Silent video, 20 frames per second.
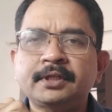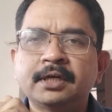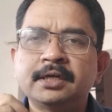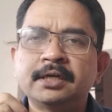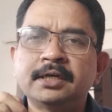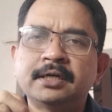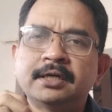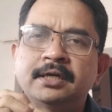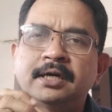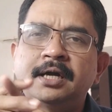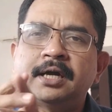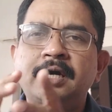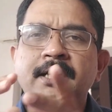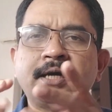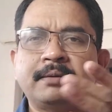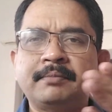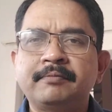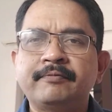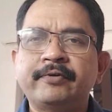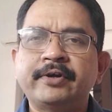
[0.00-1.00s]

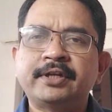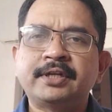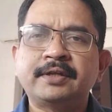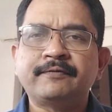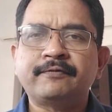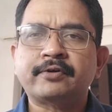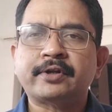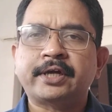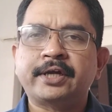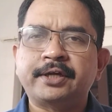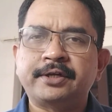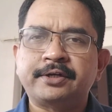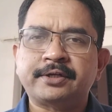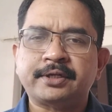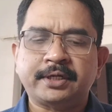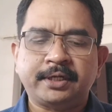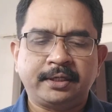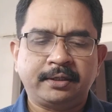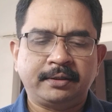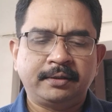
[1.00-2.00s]
I'm waiting for air
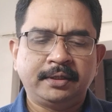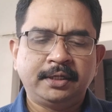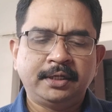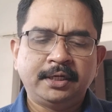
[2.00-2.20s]
drying.